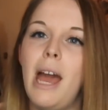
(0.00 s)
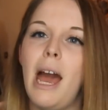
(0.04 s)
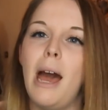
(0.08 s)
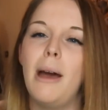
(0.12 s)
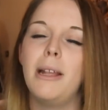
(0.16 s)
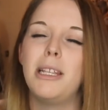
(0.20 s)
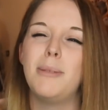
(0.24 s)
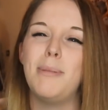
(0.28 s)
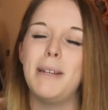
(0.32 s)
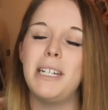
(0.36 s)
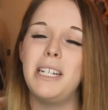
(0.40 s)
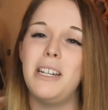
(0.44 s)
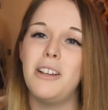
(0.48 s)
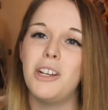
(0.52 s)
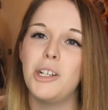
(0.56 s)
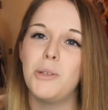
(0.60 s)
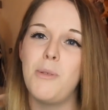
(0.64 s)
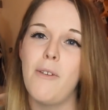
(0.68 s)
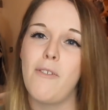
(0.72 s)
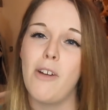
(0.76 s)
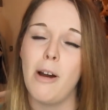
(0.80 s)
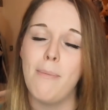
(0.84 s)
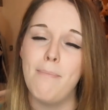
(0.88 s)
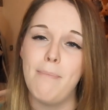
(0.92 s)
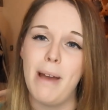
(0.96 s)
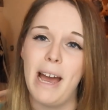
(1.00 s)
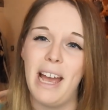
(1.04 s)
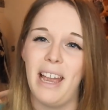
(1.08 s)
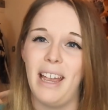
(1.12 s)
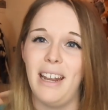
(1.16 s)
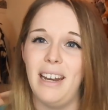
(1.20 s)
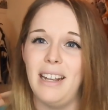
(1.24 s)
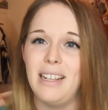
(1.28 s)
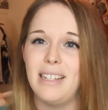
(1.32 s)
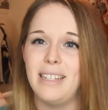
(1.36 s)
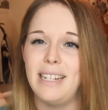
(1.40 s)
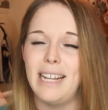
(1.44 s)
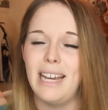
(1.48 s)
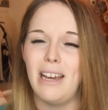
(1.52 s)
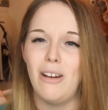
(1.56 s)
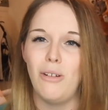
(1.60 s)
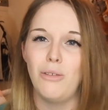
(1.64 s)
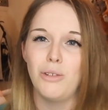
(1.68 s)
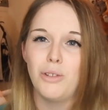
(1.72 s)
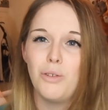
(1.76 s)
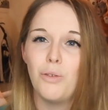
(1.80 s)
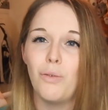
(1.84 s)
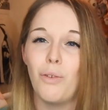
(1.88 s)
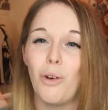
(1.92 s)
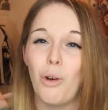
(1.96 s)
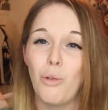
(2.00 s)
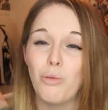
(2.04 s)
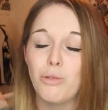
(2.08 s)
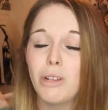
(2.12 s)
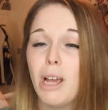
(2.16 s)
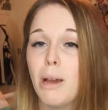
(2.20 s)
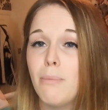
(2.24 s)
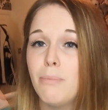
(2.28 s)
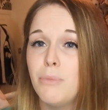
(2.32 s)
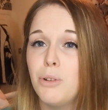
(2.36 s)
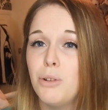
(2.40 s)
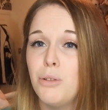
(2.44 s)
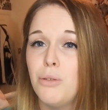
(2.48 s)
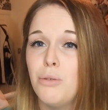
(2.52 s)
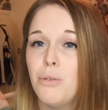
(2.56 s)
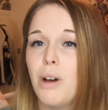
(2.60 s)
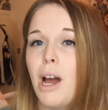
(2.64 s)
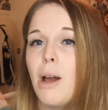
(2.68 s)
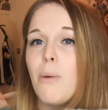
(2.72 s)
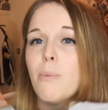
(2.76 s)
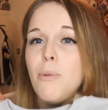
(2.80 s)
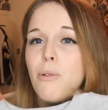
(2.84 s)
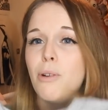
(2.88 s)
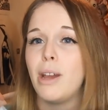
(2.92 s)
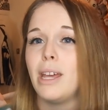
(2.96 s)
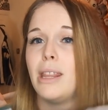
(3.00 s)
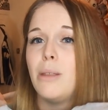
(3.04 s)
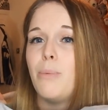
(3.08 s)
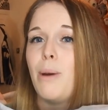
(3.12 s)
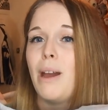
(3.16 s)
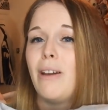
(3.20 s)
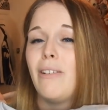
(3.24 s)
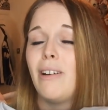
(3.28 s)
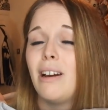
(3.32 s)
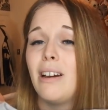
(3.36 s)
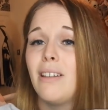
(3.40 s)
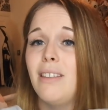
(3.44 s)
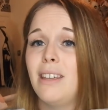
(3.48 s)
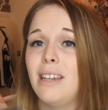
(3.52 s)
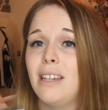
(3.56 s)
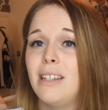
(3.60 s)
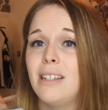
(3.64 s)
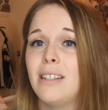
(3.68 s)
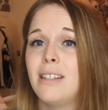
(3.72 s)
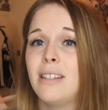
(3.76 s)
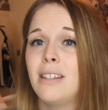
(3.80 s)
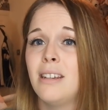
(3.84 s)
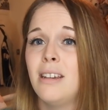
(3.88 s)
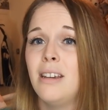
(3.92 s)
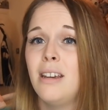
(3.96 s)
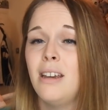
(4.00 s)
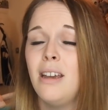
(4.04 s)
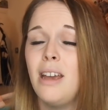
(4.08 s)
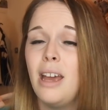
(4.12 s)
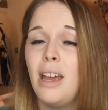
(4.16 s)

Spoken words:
And especially because we've come back and it's now sort of autumnal, I will get the wear out of this.